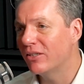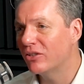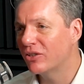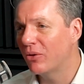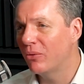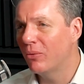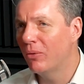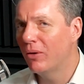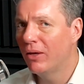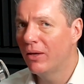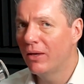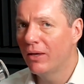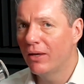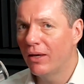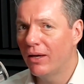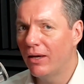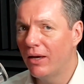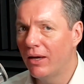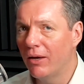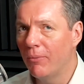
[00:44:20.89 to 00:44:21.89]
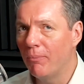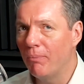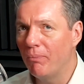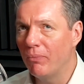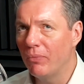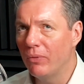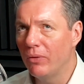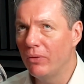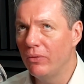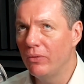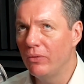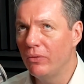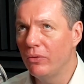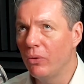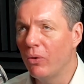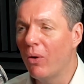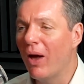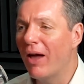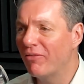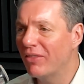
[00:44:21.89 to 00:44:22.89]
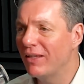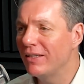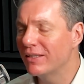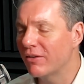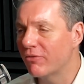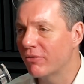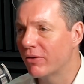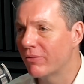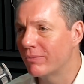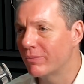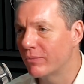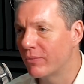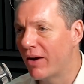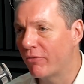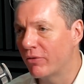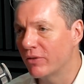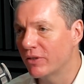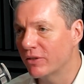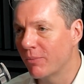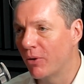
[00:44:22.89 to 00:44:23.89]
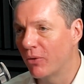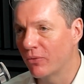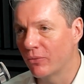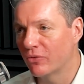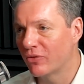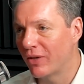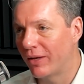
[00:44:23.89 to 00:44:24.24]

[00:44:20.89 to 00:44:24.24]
So you have these different reference models.